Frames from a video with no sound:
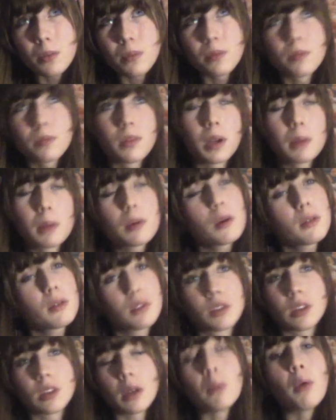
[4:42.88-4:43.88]
I'm going to
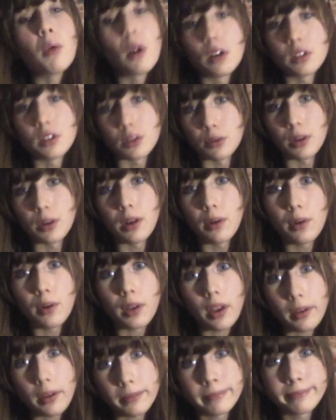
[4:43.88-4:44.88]
say Weirdo now,
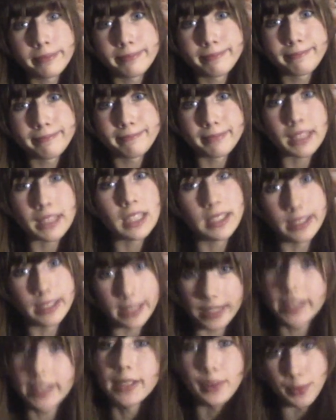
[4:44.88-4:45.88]
okay?
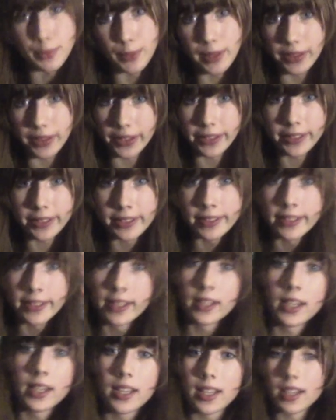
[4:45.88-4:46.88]
Deal with that.
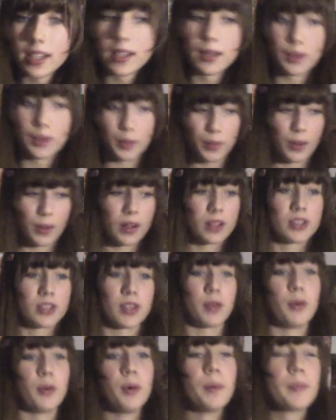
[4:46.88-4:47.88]

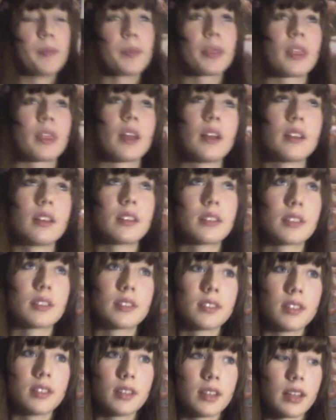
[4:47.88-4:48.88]
Weirdo.
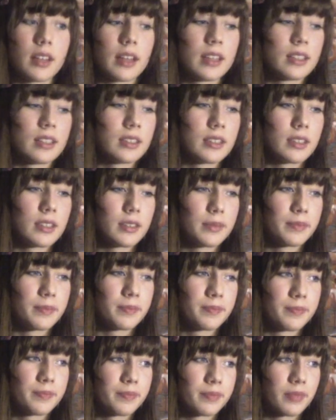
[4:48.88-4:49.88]
And
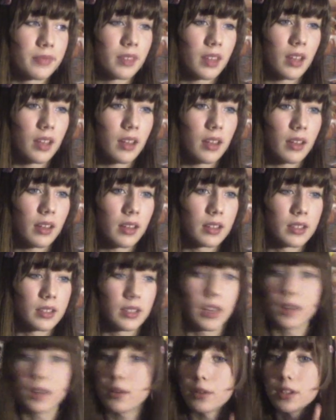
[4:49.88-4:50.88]

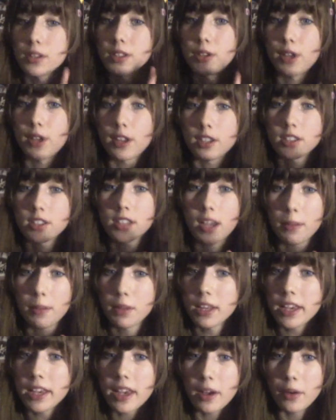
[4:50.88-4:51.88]
according to others, I'm
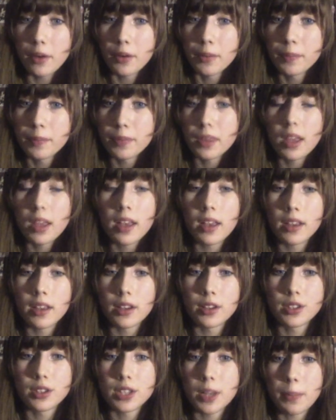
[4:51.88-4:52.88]
Leo.
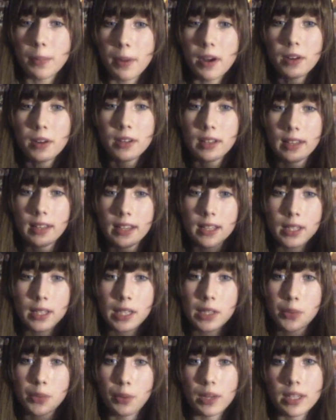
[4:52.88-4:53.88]
Because apparently the
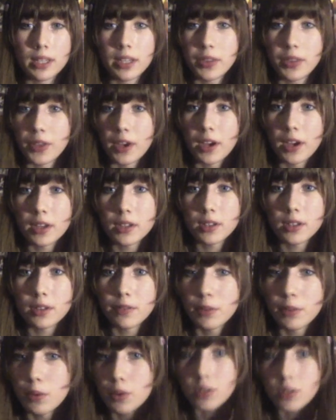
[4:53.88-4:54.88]
23rd of
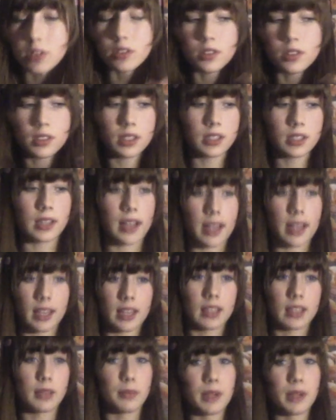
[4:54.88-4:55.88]
August is like
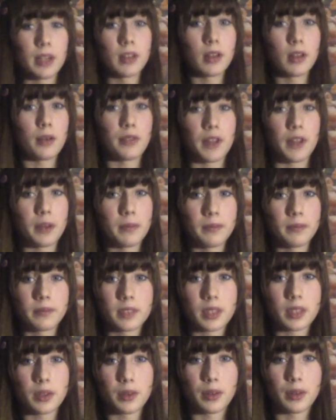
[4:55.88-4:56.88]
in the middle of them,
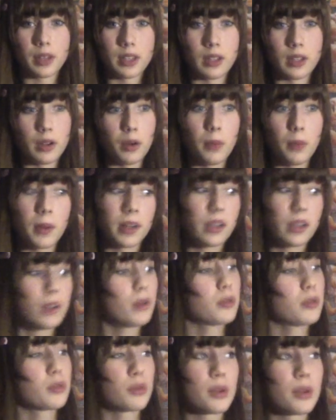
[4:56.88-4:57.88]
so, and nobody
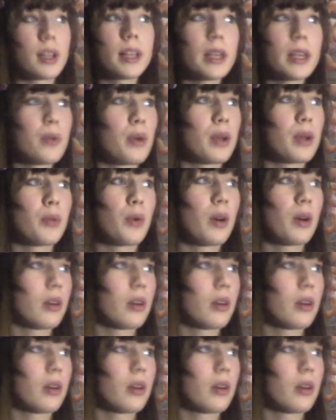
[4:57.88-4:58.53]
knows really when